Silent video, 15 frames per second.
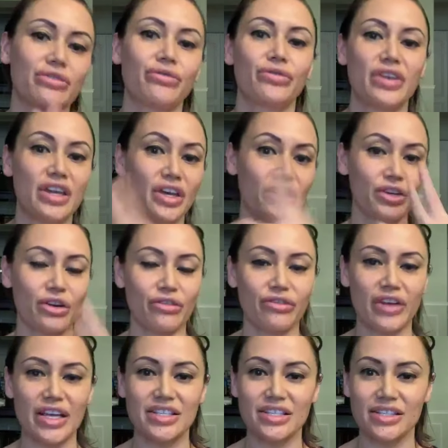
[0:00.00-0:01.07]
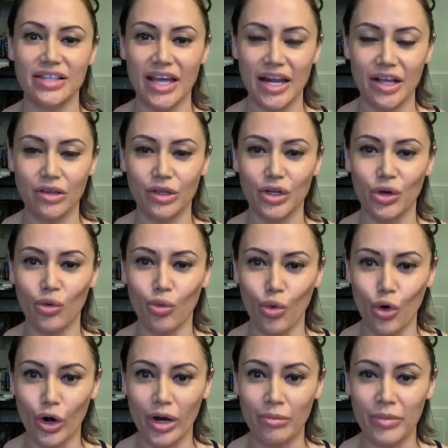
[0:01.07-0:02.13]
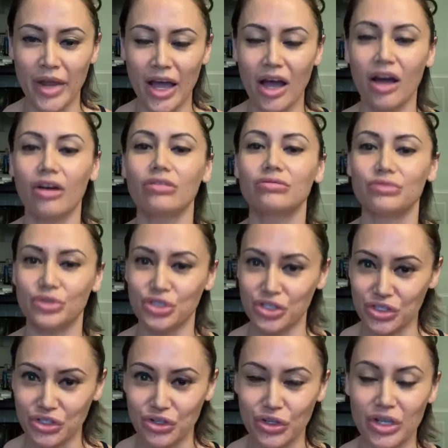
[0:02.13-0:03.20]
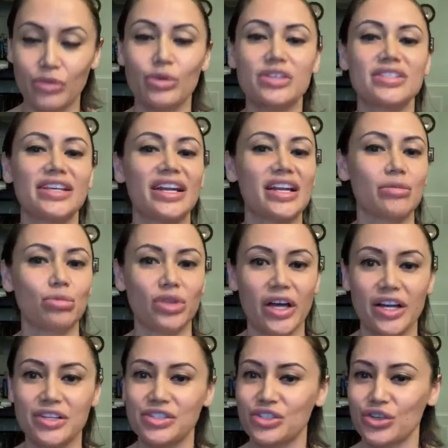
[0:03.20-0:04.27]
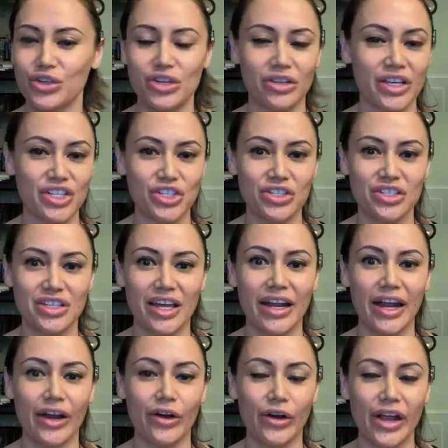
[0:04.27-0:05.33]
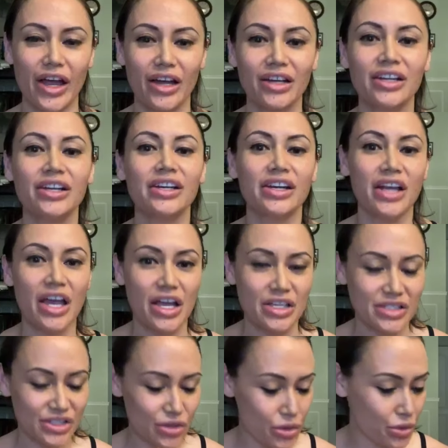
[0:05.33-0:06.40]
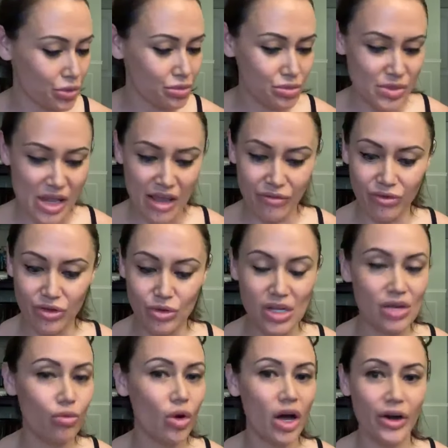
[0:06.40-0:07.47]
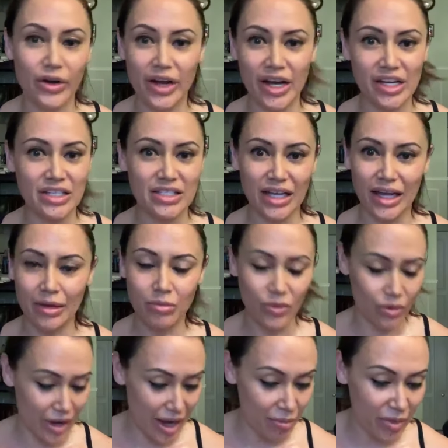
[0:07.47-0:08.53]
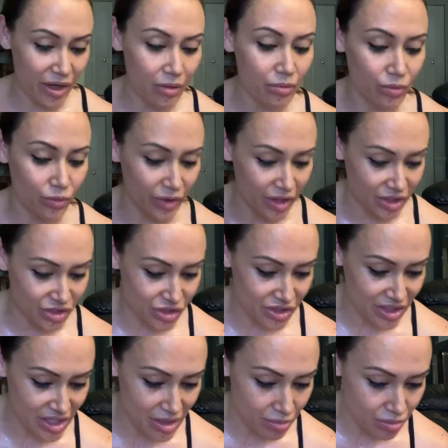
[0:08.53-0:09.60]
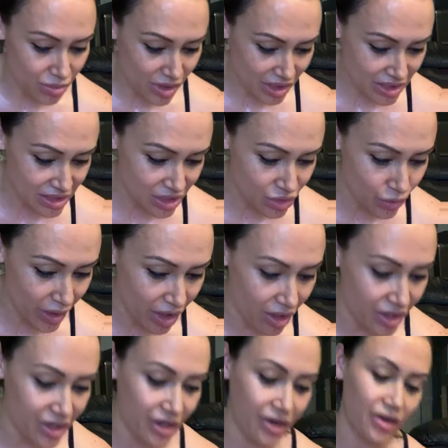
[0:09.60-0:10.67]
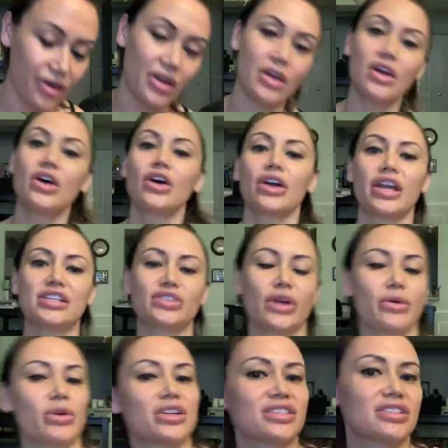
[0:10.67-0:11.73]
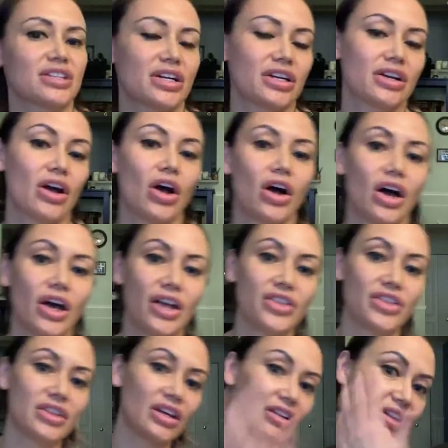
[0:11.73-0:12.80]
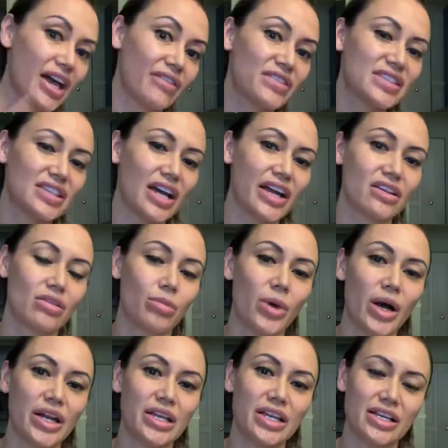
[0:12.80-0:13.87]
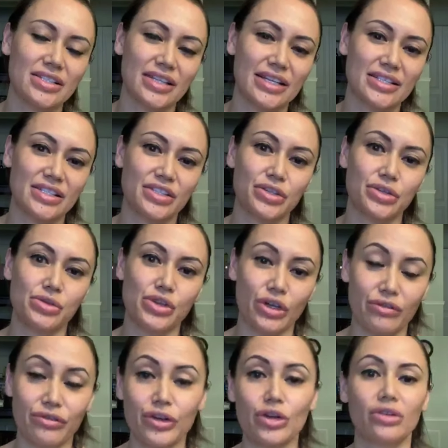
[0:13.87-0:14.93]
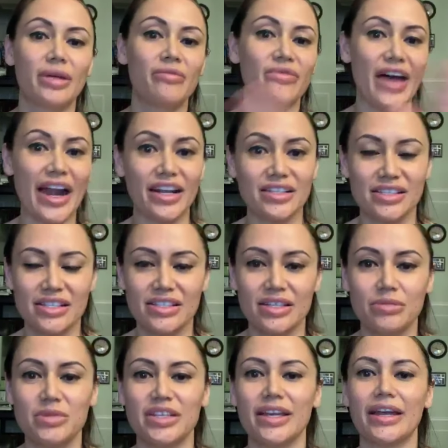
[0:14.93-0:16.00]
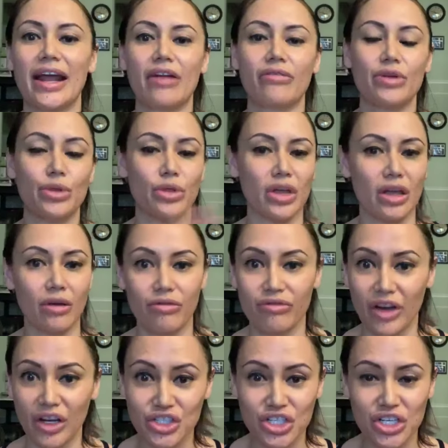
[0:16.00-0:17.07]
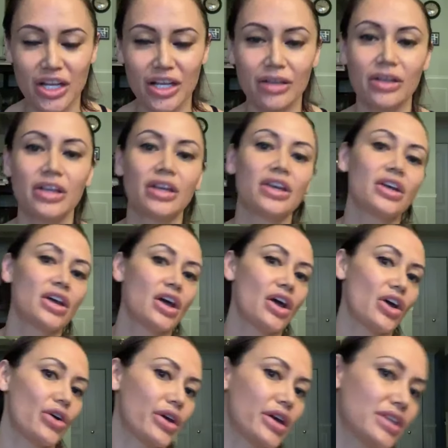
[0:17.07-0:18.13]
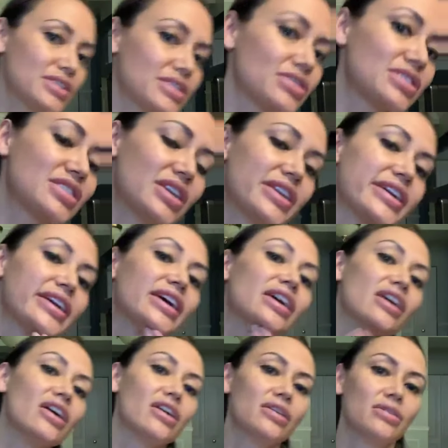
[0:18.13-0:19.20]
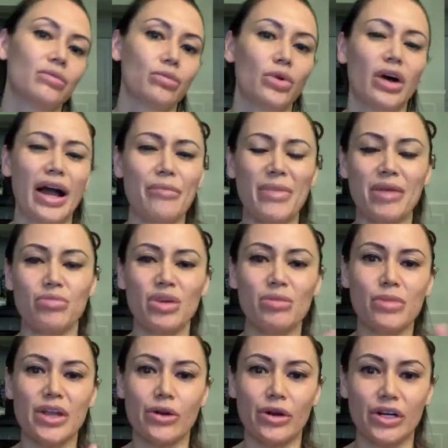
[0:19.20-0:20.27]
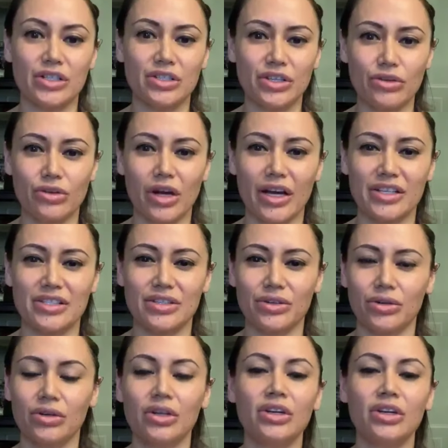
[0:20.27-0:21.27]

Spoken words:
feel your face is getting a little warm now, which is good. We're sending blood and circulation to that area. So if you need water at any time, grab it. We're going to just keep continuing on here. Okay, so I want to start on the left side of the body because that's good for your lymphatic system to get everything functioning. Okay, so starting, well, I might be mirrored to you guys, so